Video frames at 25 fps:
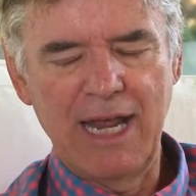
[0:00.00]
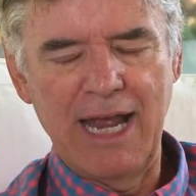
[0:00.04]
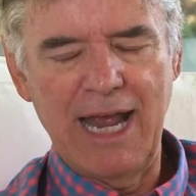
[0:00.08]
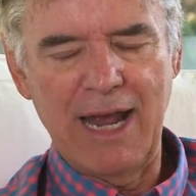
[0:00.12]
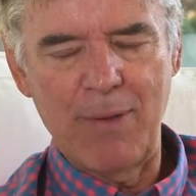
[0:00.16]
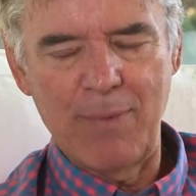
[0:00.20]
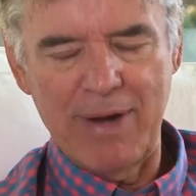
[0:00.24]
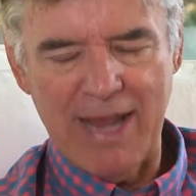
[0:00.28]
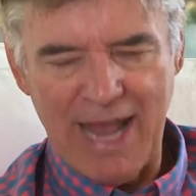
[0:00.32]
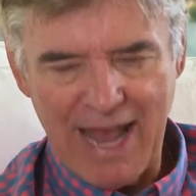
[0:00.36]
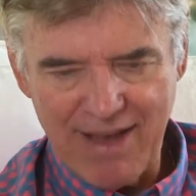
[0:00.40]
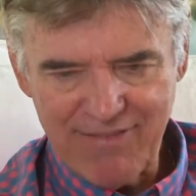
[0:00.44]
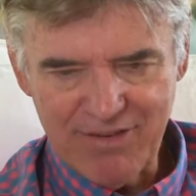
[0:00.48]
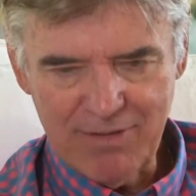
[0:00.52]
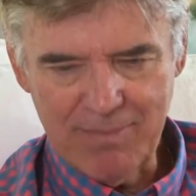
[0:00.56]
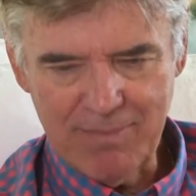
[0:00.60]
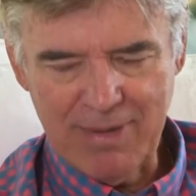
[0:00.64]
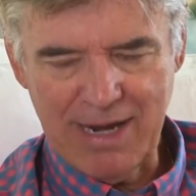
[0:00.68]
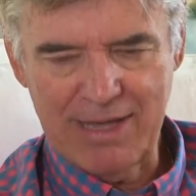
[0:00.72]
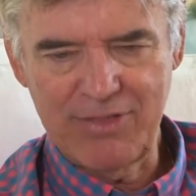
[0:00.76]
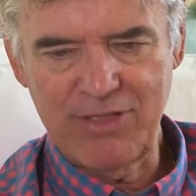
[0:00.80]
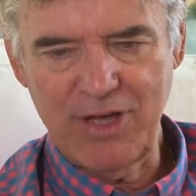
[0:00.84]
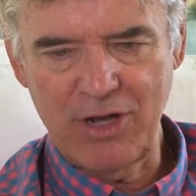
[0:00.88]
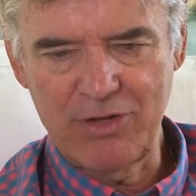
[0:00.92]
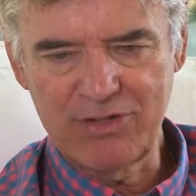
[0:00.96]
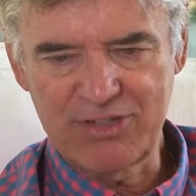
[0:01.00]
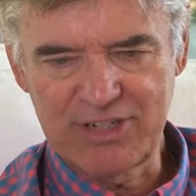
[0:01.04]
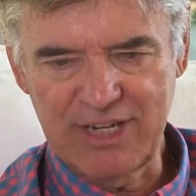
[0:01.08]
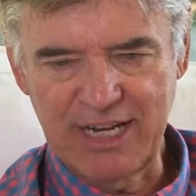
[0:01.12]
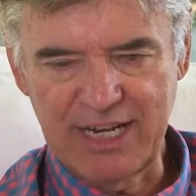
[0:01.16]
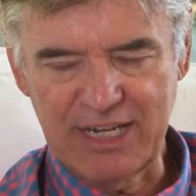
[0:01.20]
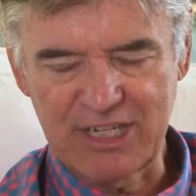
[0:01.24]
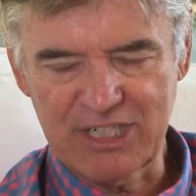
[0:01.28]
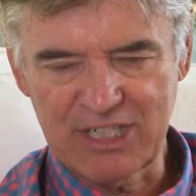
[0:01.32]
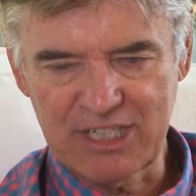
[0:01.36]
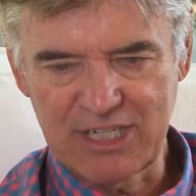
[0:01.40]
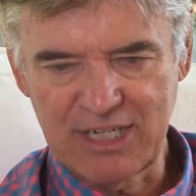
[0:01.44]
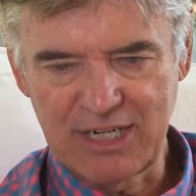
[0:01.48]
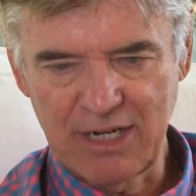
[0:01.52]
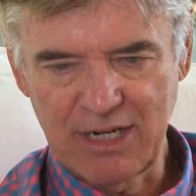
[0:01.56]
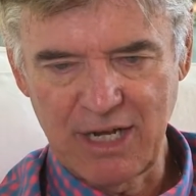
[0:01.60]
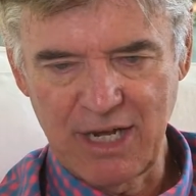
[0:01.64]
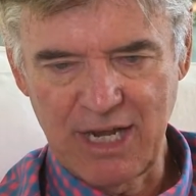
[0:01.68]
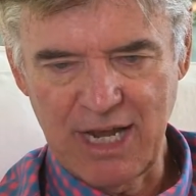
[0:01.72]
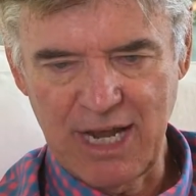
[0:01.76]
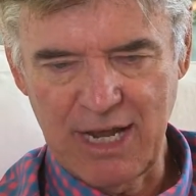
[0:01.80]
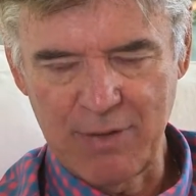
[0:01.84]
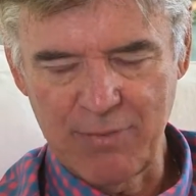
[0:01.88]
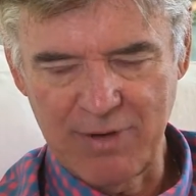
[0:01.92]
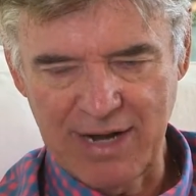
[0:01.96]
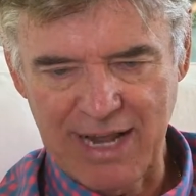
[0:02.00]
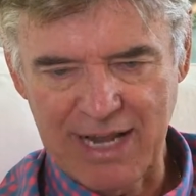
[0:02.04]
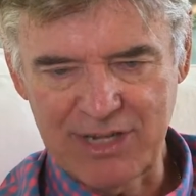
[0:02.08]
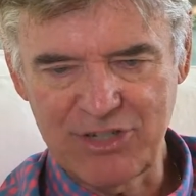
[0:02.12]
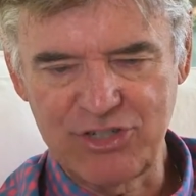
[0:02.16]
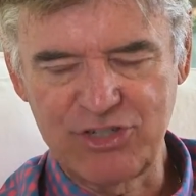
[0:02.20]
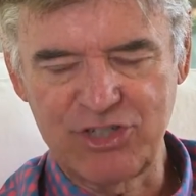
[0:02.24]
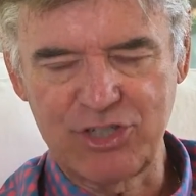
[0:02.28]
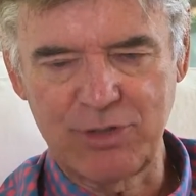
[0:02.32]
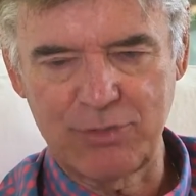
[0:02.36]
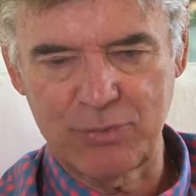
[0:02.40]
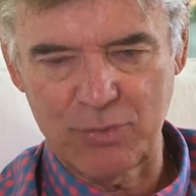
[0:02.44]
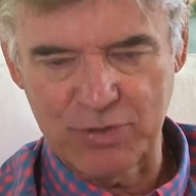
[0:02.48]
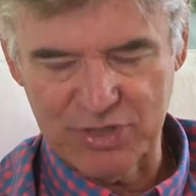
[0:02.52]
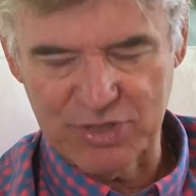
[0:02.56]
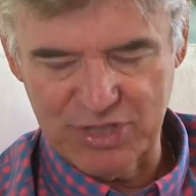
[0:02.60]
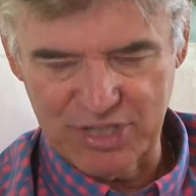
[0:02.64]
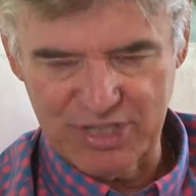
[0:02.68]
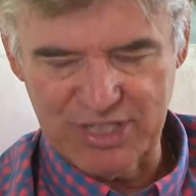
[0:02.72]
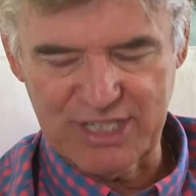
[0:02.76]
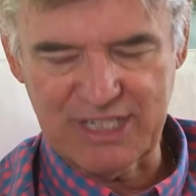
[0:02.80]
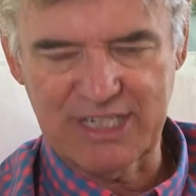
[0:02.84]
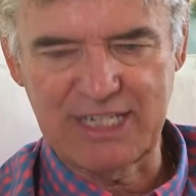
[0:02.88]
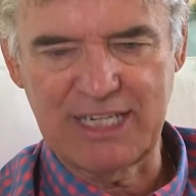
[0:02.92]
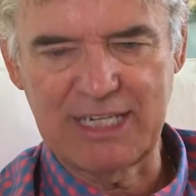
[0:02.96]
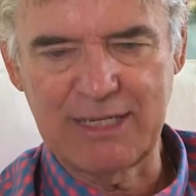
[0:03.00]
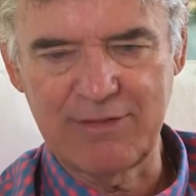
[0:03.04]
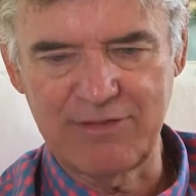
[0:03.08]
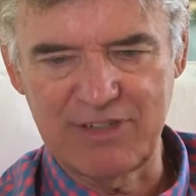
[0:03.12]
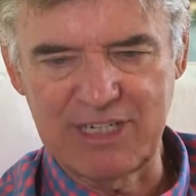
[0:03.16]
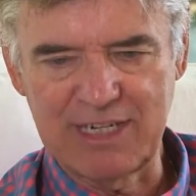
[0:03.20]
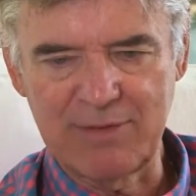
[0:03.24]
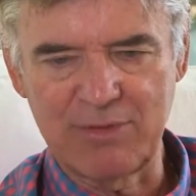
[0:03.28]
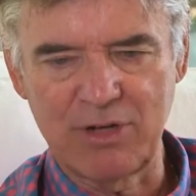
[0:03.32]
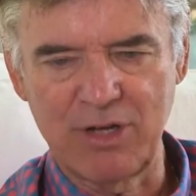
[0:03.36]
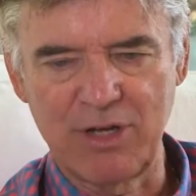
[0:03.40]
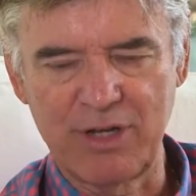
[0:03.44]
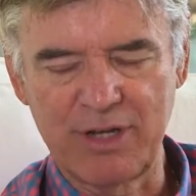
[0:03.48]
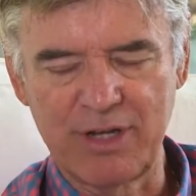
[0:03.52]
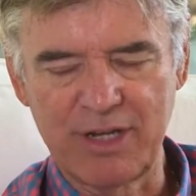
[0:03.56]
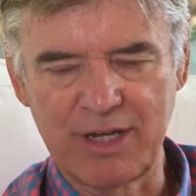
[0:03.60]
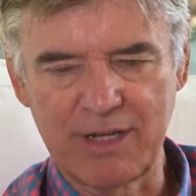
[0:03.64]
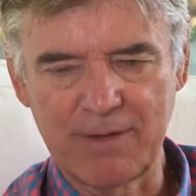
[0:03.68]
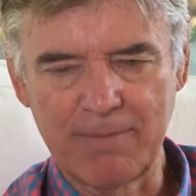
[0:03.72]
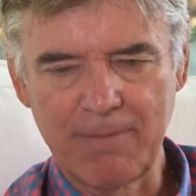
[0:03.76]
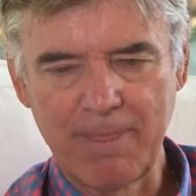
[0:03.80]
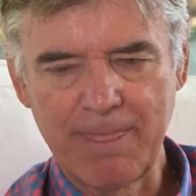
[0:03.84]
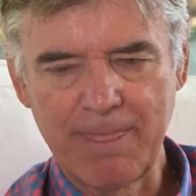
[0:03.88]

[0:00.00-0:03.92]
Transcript: And we haven't made those links and relationships, which is the key of deep learning.